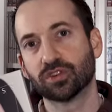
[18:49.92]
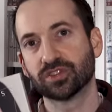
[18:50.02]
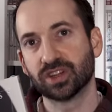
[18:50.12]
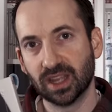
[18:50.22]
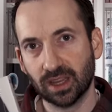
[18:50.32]

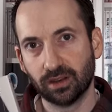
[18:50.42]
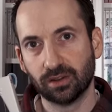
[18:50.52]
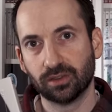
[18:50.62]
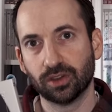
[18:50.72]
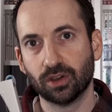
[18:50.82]
worse again
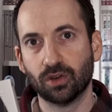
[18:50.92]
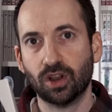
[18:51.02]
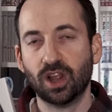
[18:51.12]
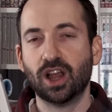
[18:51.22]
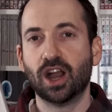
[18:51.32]
so
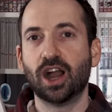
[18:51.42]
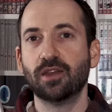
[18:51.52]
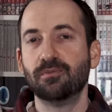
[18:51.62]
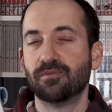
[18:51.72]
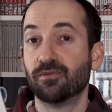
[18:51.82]

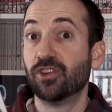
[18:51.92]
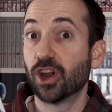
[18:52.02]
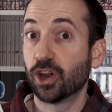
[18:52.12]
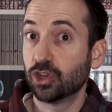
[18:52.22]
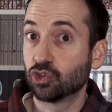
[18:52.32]
i'm
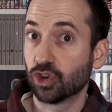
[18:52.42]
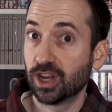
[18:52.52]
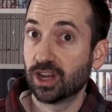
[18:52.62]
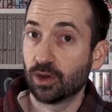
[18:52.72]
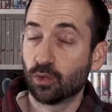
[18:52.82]
very
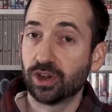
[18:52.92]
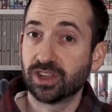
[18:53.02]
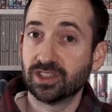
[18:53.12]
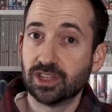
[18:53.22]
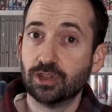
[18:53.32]
intrigued i want to
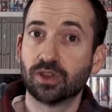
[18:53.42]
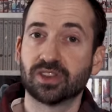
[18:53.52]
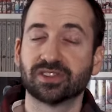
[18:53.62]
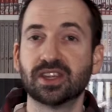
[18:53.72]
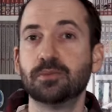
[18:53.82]
continue at
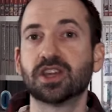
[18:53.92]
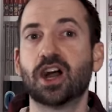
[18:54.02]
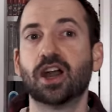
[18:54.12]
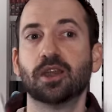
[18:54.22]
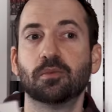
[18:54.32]
the same
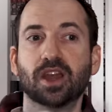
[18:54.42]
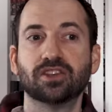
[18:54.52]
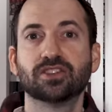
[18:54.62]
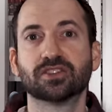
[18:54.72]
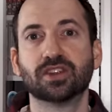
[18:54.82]
time i
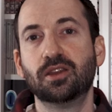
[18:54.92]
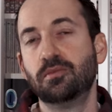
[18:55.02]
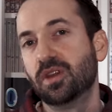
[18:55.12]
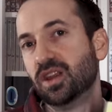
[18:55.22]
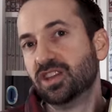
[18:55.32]
just
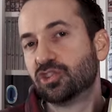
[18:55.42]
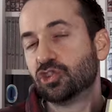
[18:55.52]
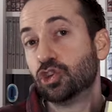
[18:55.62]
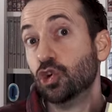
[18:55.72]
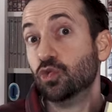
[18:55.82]
it it's
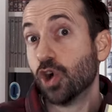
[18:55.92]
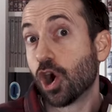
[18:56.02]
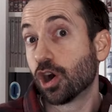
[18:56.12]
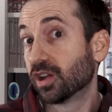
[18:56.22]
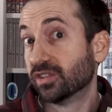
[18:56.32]
too
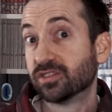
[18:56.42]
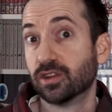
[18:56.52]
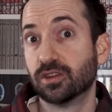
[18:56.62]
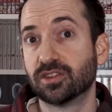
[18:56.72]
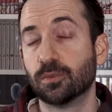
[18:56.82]
dark in
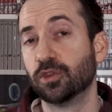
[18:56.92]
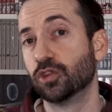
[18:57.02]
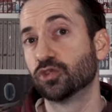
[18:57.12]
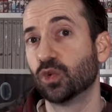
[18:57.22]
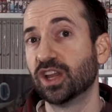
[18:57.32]
some of
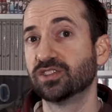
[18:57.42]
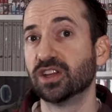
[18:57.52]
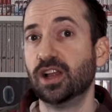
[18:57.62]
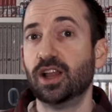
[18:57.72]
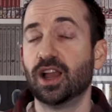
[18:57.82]
those ways
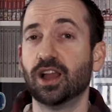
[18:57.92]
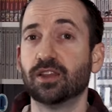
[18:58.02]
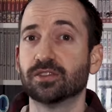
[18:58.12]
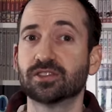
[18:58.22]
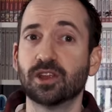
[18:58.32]

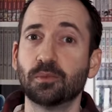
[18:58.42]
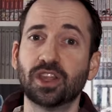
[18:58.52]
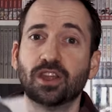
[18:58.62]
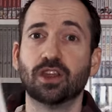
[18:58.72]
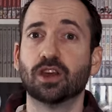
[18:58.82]
uh, some of
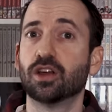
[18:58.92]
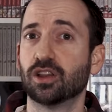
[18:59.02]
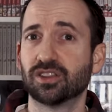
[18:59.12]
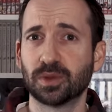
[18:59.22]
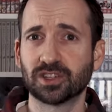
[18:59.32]
the
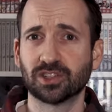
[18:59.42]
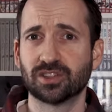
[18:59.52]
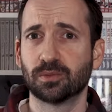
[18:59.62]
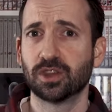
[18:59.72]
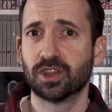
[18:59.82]
especially
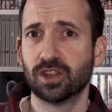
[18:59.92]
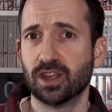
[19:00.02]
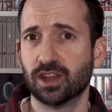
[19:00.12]
some of the